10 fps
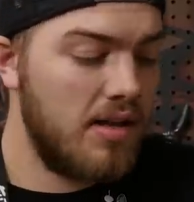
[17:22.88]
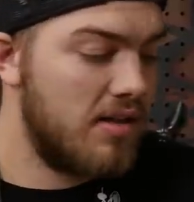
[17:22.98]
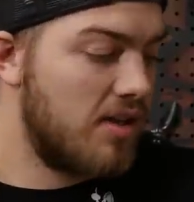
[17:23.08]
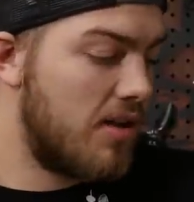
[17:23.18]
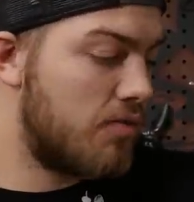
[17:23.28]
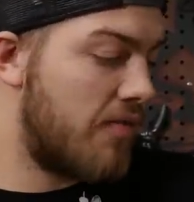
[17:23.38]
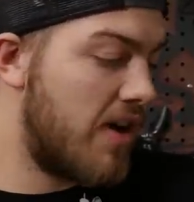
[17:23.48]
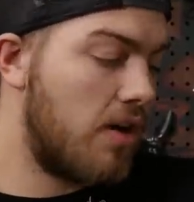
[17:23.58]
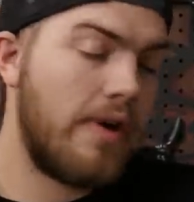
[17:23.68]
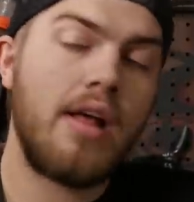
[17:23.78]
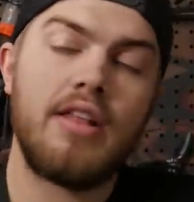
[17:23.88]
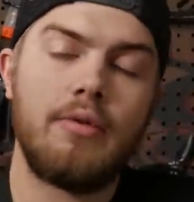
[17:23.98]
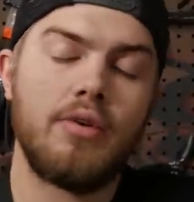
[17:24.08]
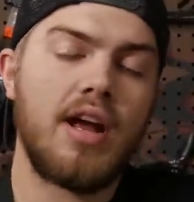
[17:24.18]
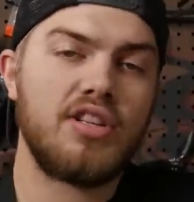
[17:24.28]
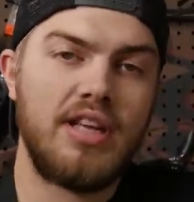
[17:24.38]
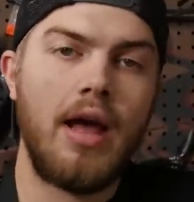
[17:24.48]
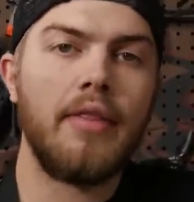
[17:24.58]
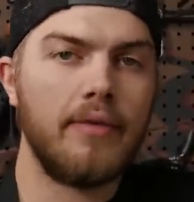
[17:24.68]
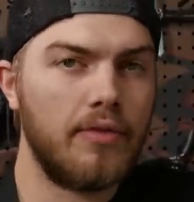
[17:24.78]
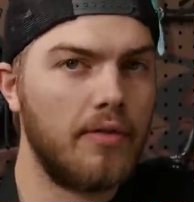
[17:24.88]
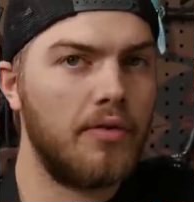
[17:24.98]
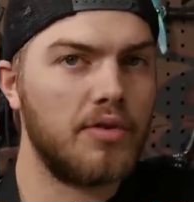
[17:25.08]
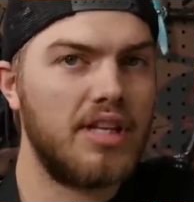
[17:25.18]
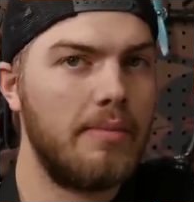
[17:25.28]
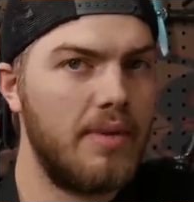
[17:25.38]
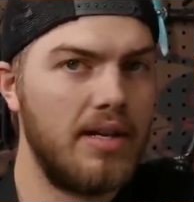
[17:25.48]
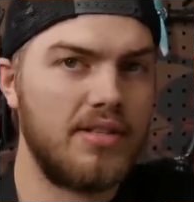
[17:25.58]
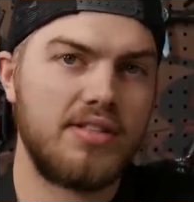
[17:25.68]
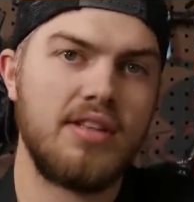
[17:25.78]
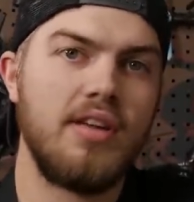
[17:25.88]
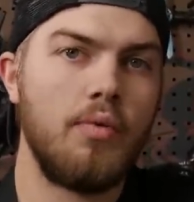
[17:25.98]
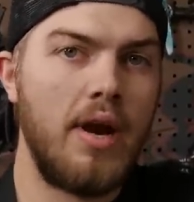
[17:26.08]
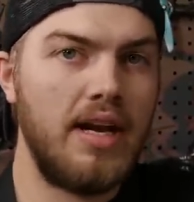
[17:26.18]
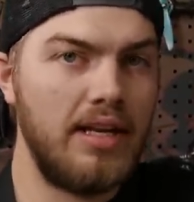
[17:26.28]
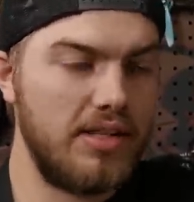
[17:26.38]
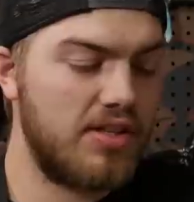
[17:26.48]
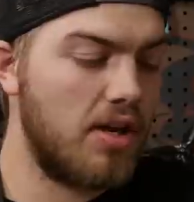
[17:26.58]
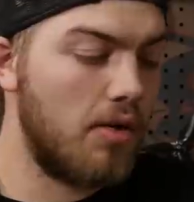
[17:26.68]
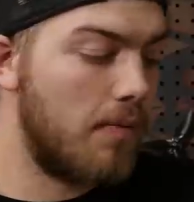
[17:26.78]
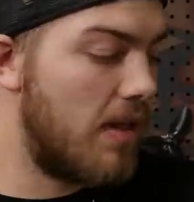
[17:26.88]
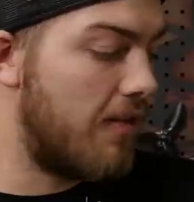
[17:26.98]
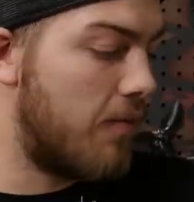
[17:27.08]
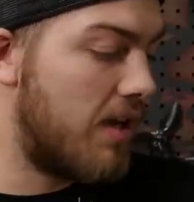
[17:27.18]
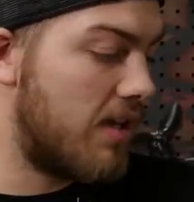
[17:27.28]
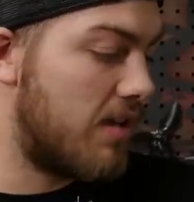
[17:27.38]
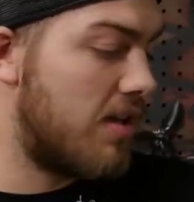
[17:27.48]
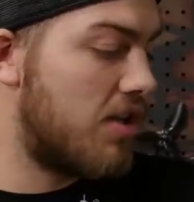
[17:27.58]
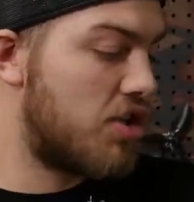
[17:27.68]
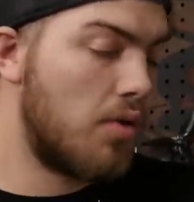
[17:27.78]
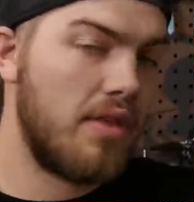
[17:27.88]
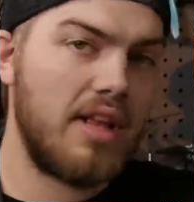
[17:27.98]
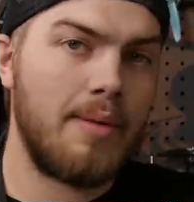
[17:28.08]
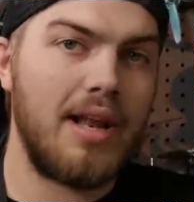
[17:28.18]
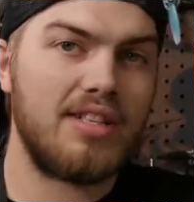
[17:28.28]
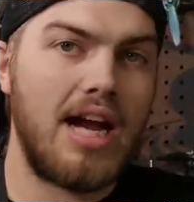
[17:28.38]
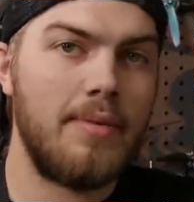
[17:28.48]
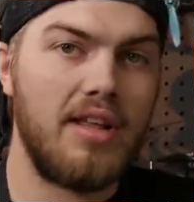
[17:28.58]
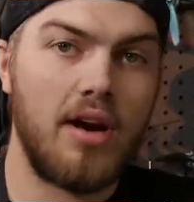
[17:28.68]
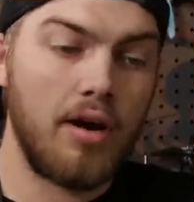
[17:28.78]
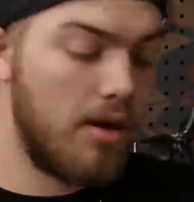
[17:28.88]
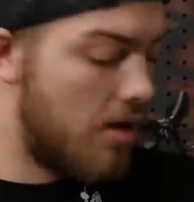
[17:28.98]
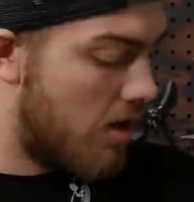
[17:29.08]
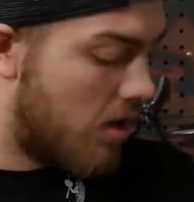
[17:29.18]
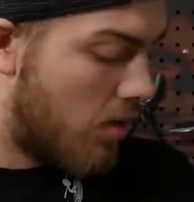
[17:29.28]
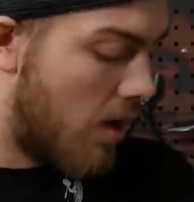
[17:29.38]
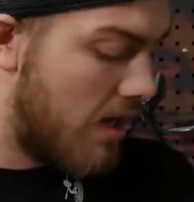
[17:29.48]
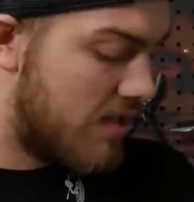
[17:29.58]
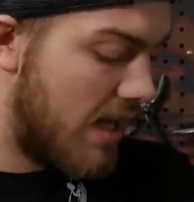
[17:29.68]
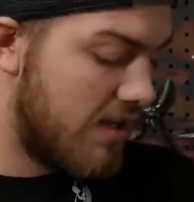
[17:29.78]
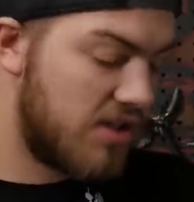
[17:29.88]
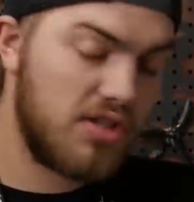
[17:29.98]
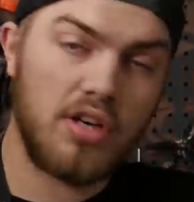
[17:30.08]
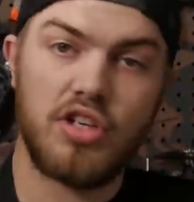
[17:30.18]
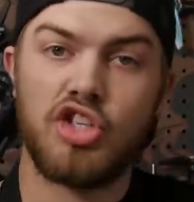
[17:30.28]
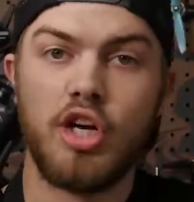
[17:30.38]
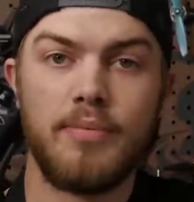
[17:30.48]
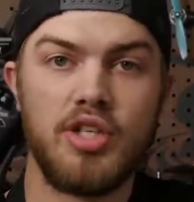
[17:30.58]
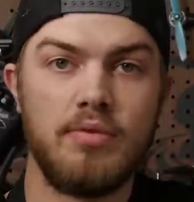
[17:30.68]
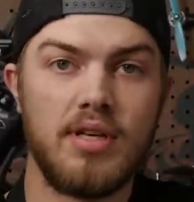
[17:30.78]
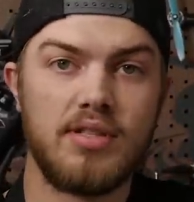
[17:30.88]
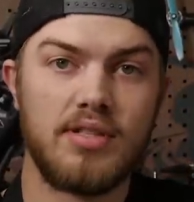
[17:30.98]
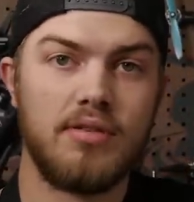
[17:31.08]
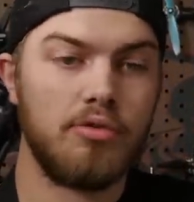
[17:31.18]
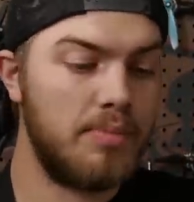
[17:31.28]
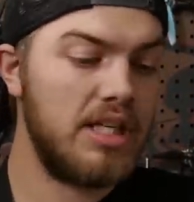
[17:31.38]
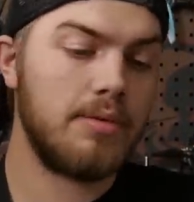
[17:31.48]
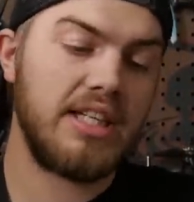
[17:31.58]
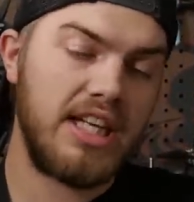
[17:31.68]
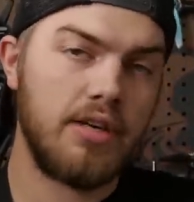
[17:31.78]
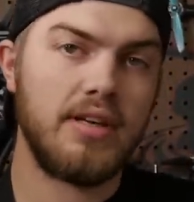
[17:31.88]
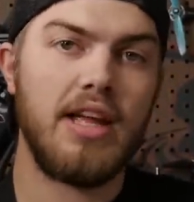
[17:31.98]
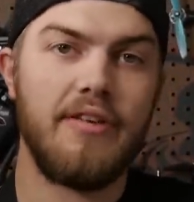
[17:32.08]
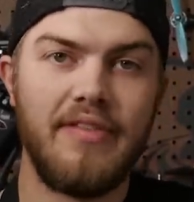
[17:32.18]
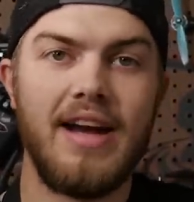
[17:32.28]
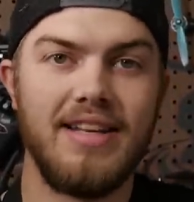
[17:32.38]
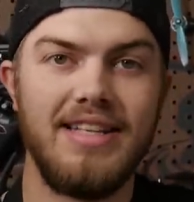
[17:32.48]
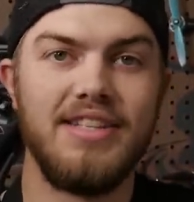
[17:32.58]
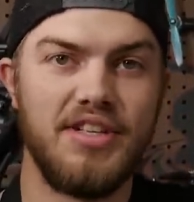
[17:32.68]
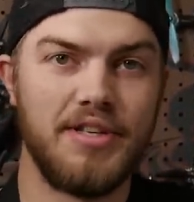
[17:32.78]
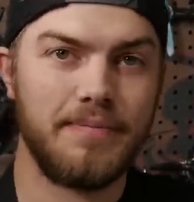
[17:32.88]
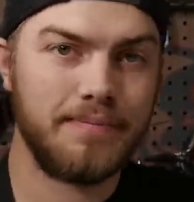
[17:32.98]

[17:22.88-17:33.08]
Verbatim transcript: So it's very rarely that we're actually out there for a full 10 minutes waiting. So if we can shorten that amount of time that our quad takes to start to chirp to us, we'll be able to hear it and find it easier.